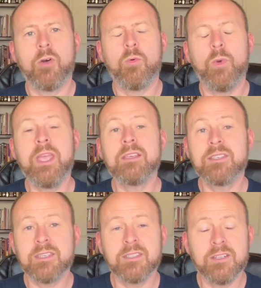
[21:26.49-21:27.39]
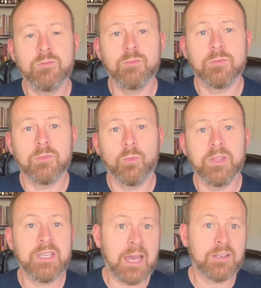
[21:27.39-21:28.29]
we existed when
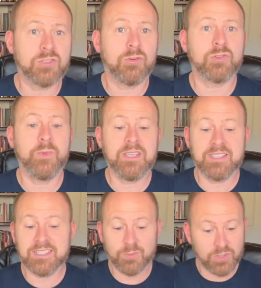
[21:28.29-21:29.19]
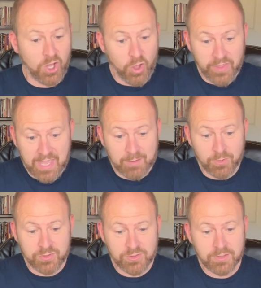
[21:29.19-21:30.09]
the dinosaurs, we existed with all the
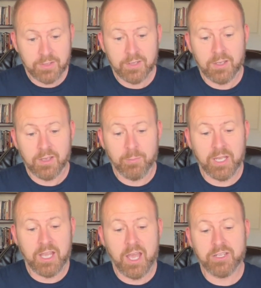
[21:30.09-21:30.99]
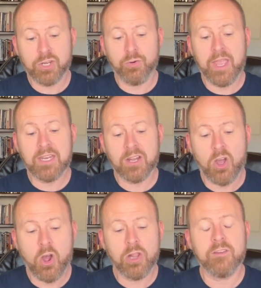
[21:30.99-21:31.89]
animals, but God created
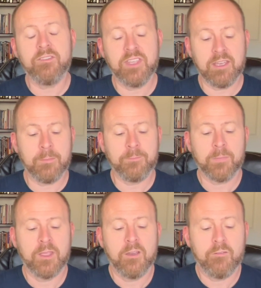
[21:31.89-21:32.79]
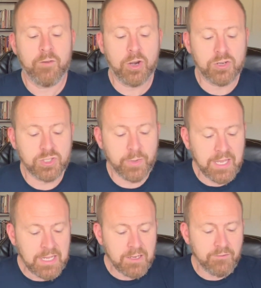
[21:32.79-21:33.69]
all of them first. So we
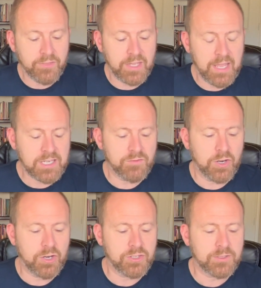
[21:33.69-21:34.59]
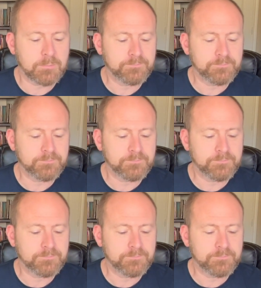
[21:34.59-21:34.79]
get into the next verse,